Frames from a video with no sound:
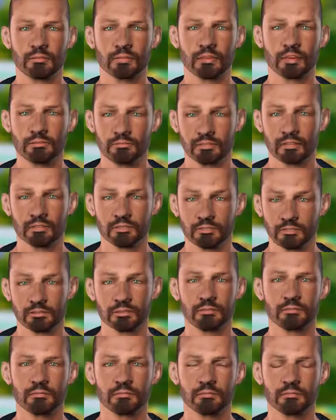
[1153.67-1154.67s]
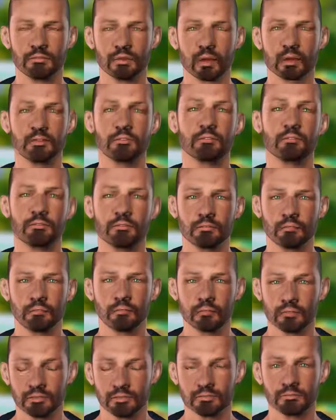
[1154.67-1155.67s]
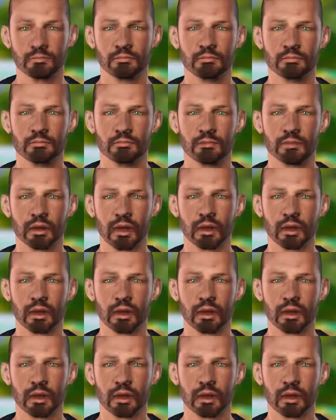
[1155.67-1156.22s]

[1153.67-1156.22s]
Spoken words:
that man, now is changed